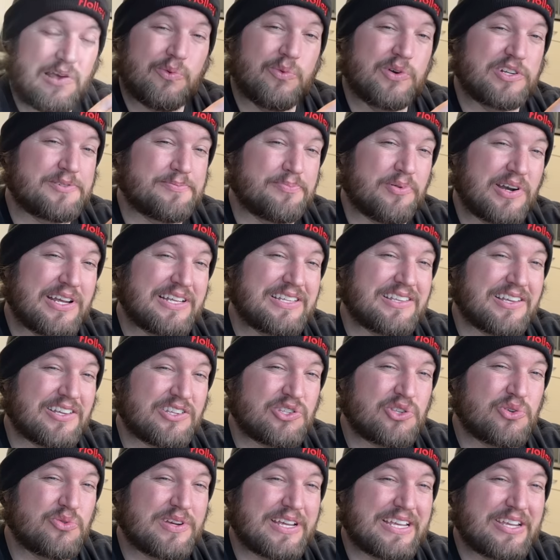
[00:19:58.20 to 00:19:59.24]
Which brings
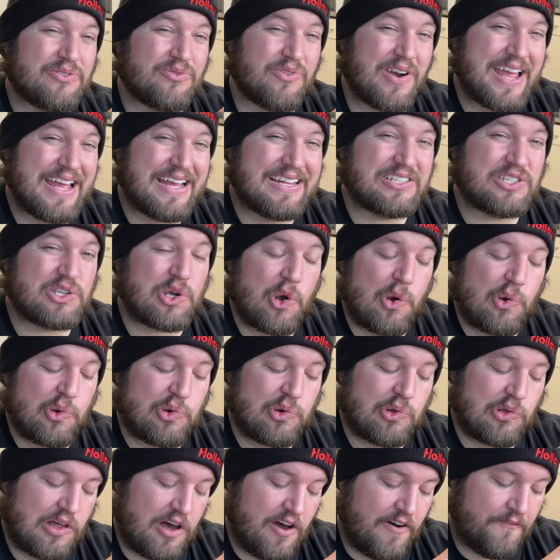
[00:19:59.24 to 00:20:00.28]
us to a grand
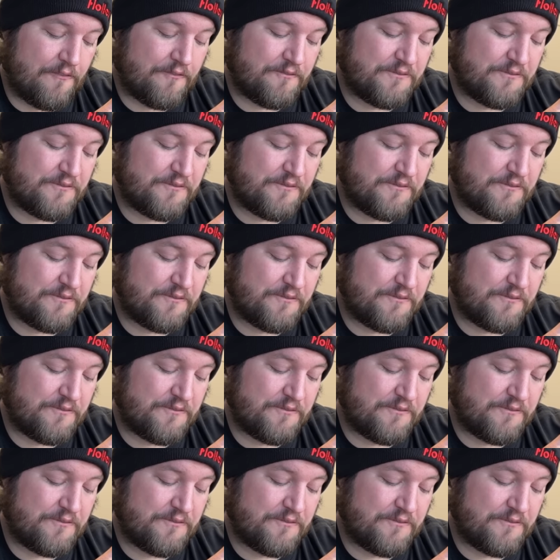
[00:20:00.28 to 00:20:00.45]
total of